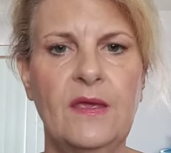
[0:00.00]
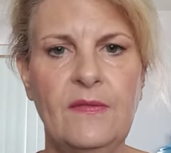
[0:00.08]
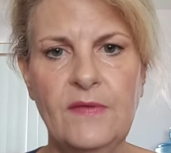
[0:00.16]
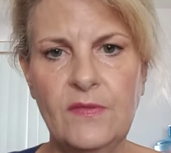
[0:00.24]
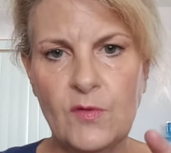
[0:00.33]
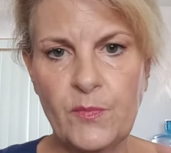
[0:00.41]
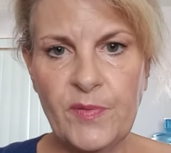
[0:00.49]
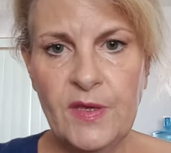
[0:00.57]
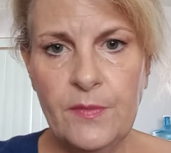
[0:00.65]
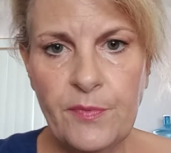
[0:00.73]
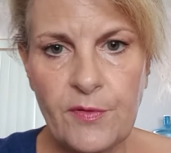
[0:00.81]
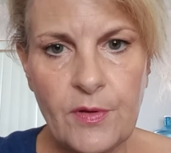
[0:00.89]
and then they're
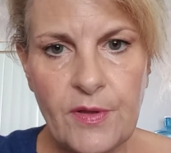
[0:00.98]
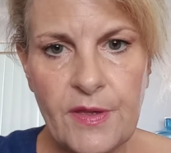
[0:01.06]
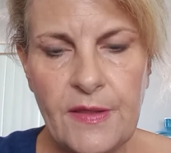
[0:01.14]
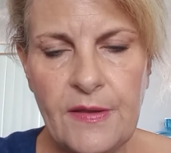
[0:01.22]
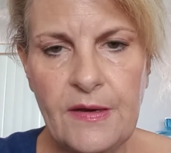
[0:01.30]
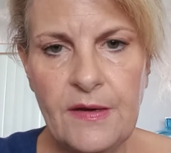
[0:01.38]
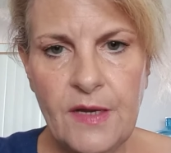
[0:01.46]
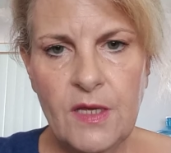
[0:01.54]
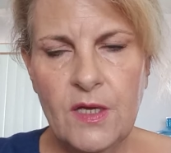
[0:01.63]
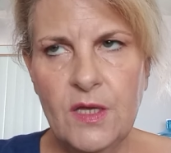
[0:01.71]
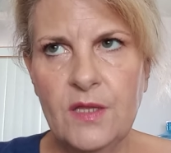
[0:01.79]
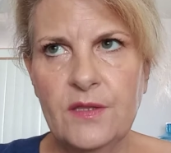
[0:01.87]
people, and
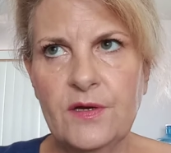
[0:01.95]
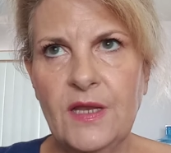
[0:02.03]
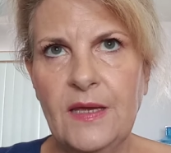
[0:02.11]
they're